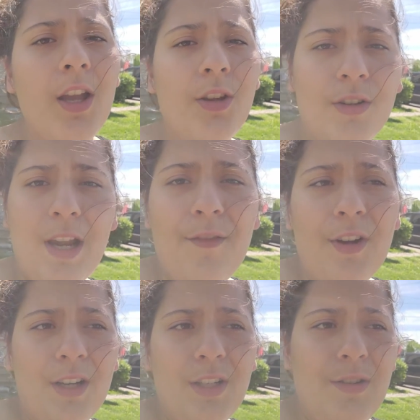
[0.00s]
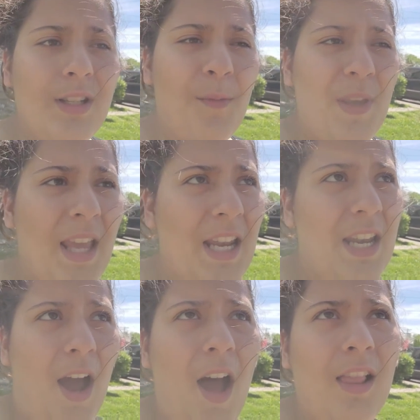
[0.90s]
You're never going to do something and
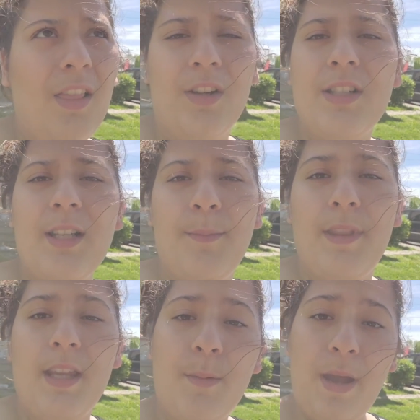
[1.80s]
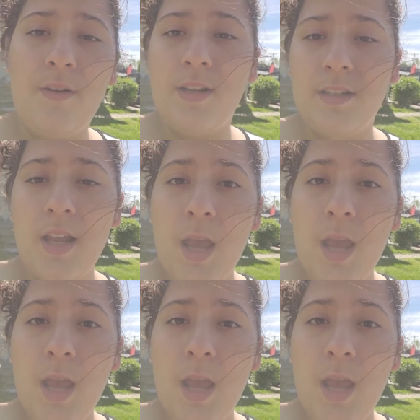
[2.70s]
not learn something about it.